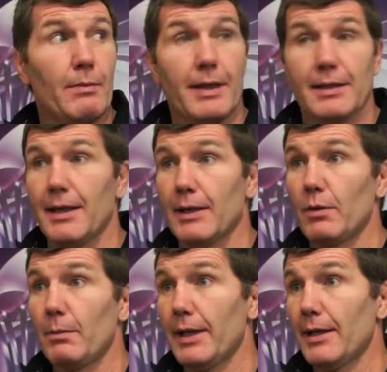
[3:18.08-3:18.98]
win makes the
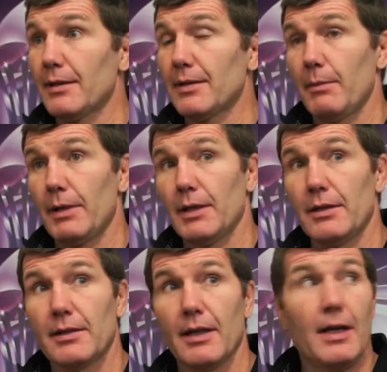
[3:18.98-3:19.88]
next one bigger, doesn't it?
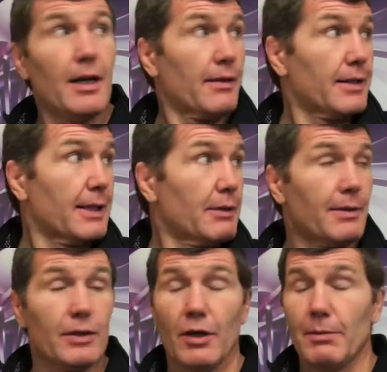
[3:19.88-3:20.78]
Because there seems
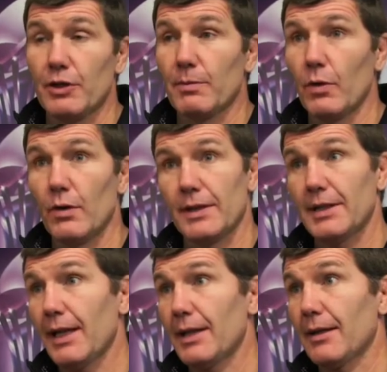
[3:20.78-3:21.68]
to be so much more at
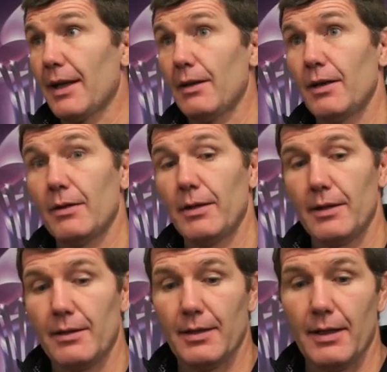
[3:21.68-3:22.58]
stake now. You know
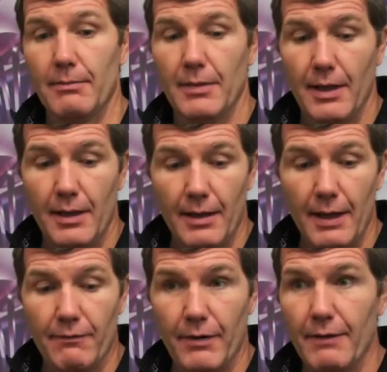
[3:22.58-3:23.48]
that um,
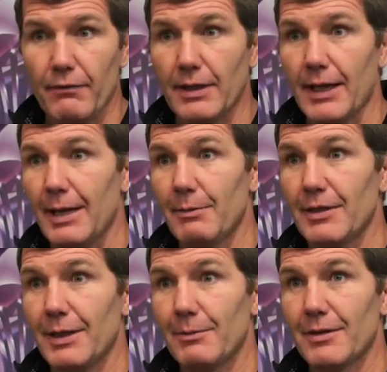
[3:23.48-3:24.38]
every, every game
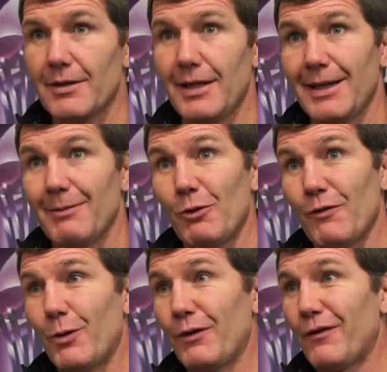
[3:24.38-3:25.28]
seems
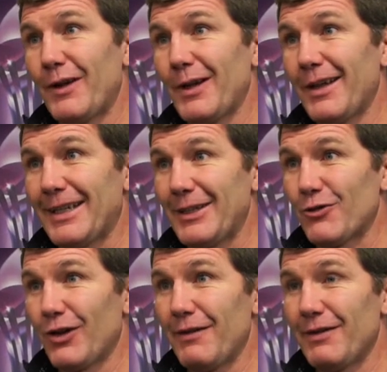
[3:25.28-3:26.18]
will will feel like it's
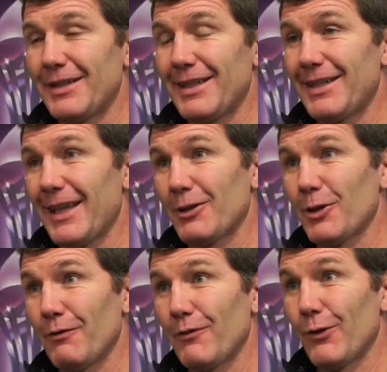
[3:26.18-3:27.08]
driving us into that
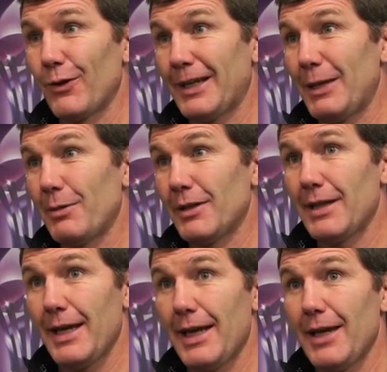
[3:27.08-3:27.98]
top four and keeping
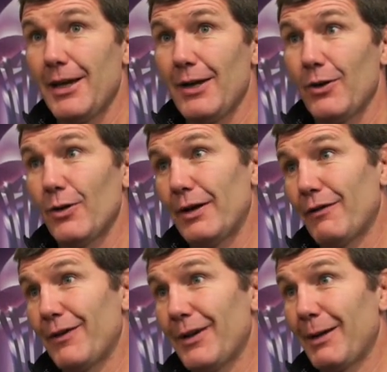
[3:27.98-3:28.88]
us there, or
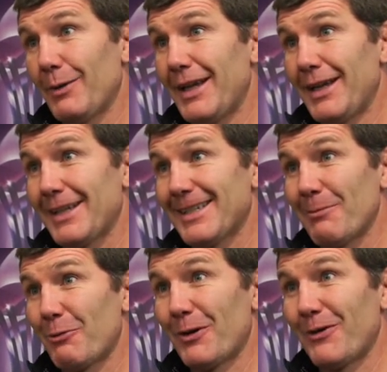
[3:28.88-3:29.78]
it'll feel like we're letting it
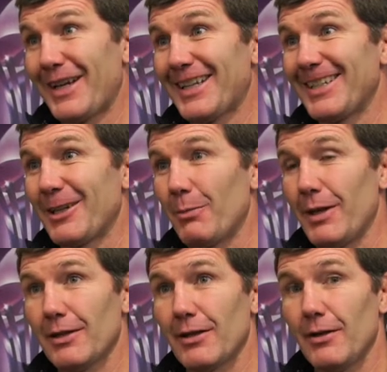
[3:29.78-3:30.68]
slip through our fingers a little
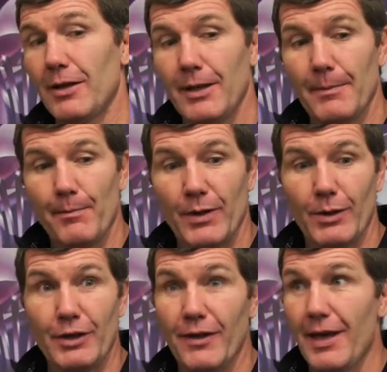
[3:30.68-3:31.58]
bit. So
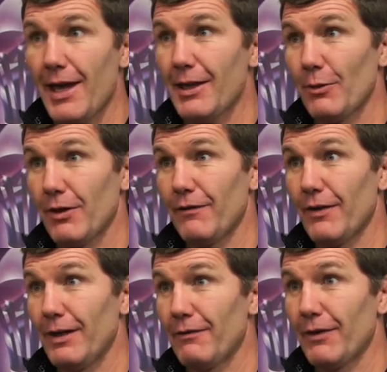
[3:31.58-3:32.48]
when you there, you want to
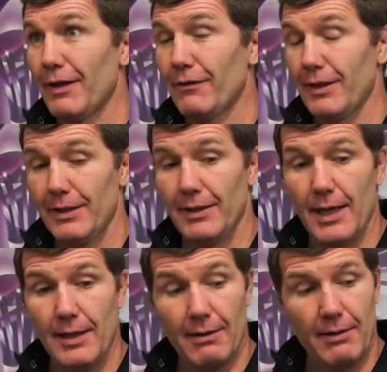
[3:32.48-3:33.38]
fight and fight and fight to
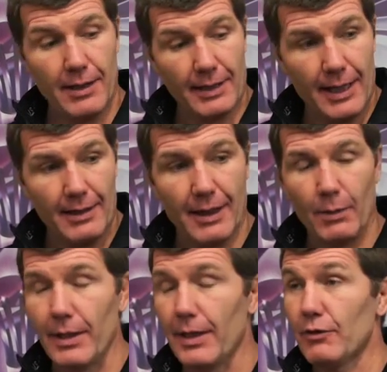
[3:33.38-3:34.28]
stay there. And, and again, that
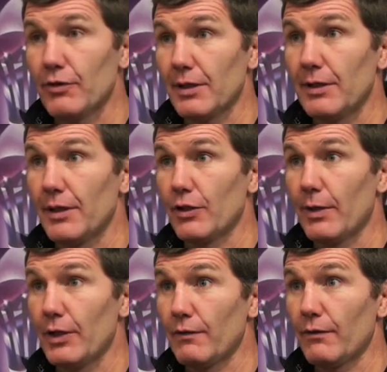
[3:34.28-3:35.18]
will be an interesting
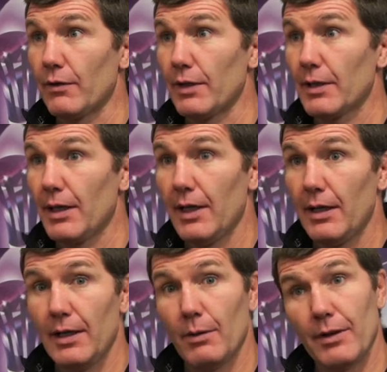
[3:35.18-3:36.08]
situation for us.
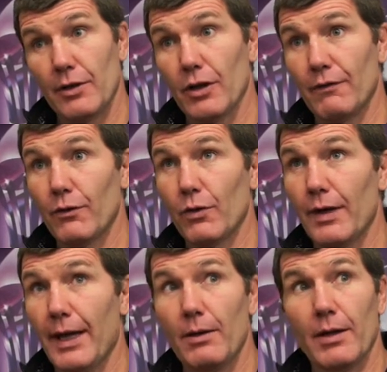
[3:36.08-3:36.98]
You know, we're in the top
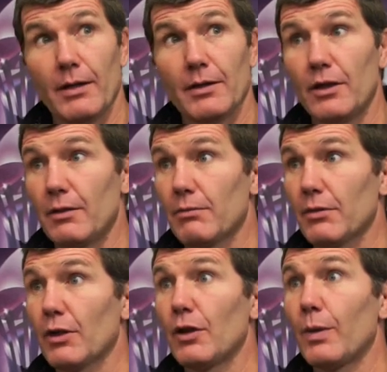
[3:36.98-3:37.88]
four now, a good
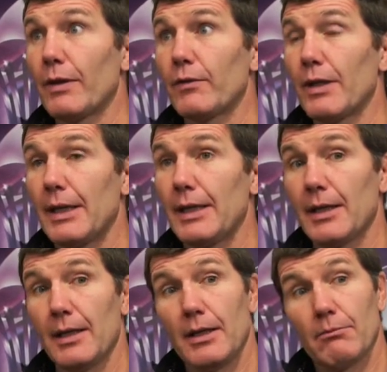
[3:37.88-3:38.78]
a good way through the
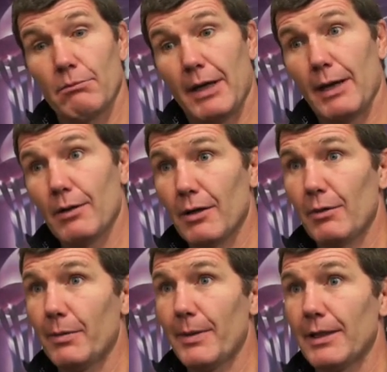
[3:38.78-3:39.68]
league. How hard
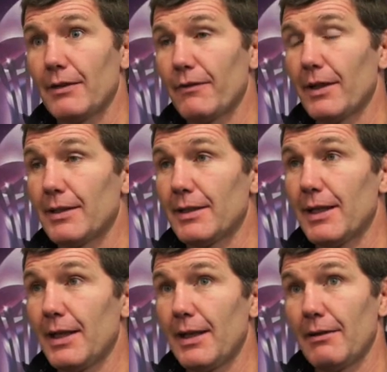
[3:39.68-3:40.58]
are we prepared to fight to
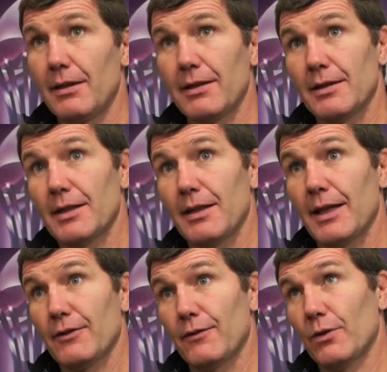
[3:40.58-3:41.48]
stay there? And as I said, the
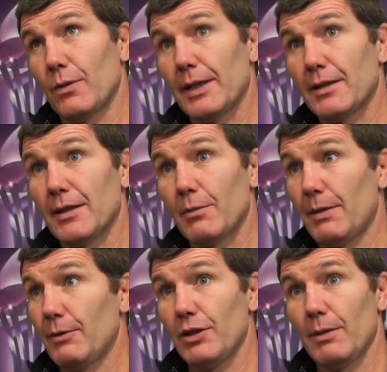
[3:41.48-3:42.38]
next four weeks in the
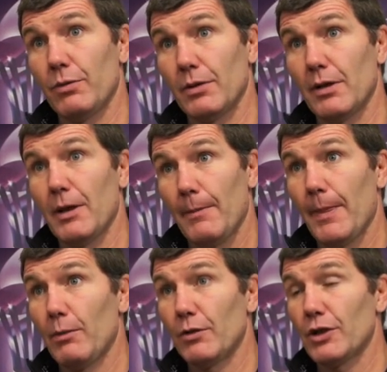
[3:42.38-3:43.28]
Premiership will
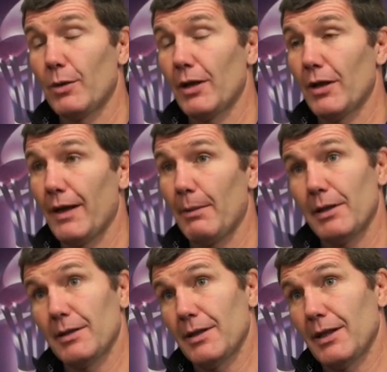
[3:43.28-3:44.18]
will show a lot of that
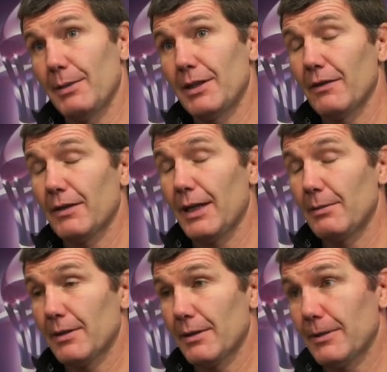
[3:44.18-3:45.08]
because they're going to be tough
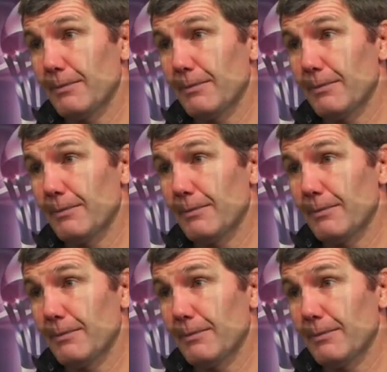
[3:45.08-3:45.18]
games.